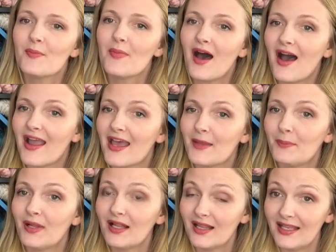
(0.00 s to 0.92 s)
I had
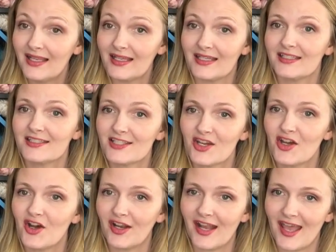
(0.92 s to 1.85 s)
planned
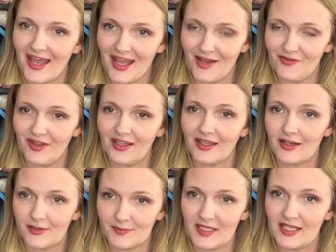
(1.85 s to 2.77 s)
on having an
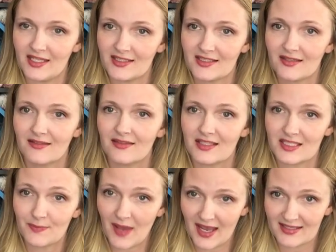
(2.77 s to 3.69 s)
update this
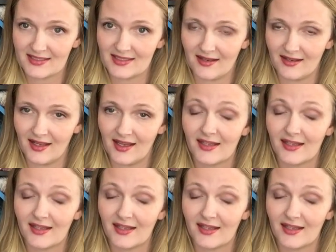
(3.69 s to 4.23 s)
past Sunday,